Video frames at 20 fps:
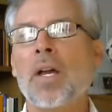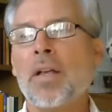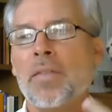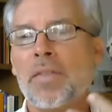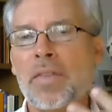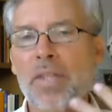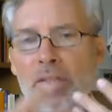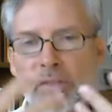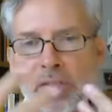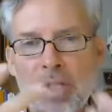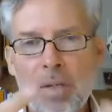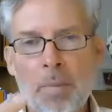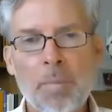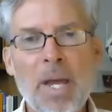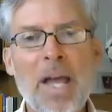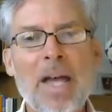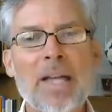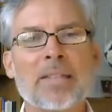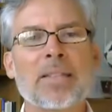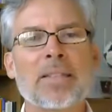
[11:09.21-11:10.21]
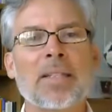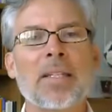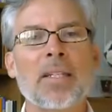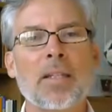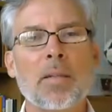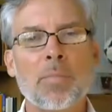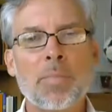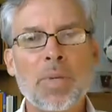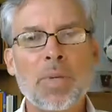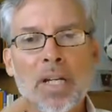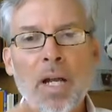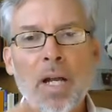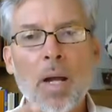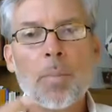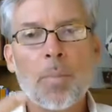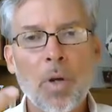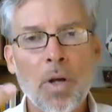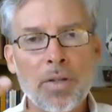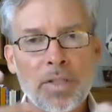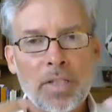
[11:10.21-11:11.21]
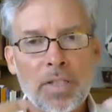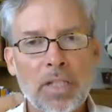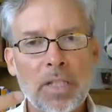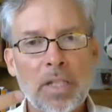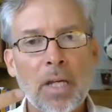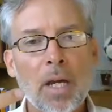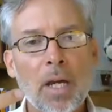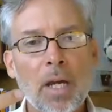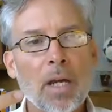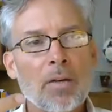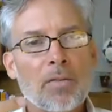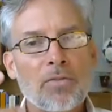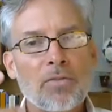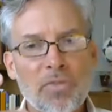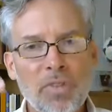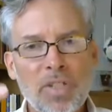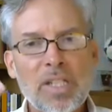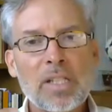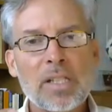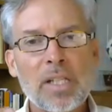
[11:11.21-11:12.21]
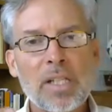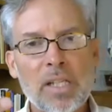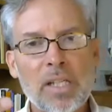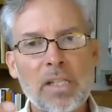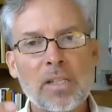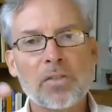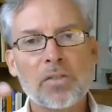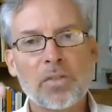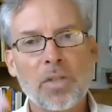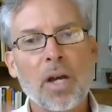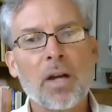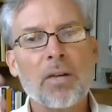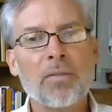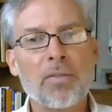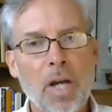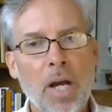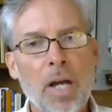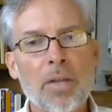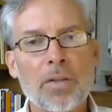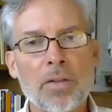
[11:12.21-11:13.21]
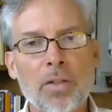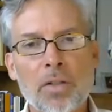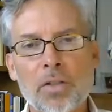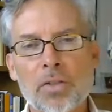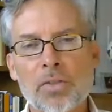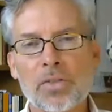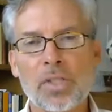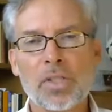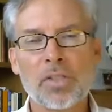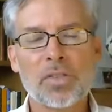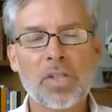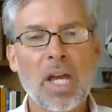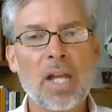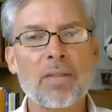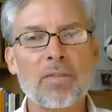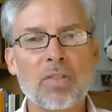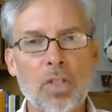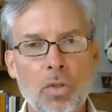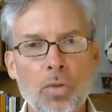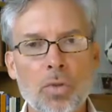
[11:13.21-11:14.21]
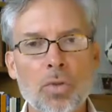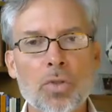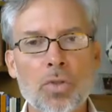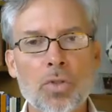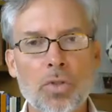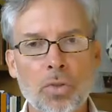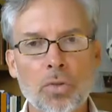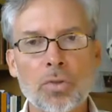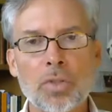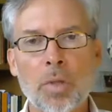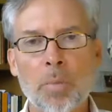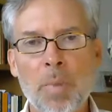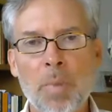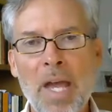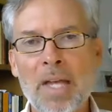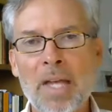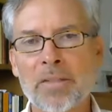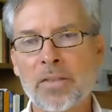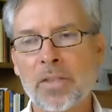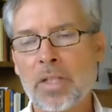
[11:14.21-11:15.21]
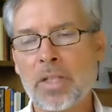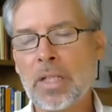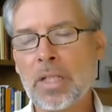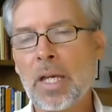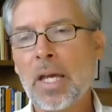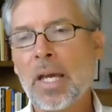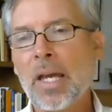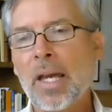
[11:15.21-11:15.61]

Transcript: this capacity to pick up on the feelings of others is kind of a crucial capacity.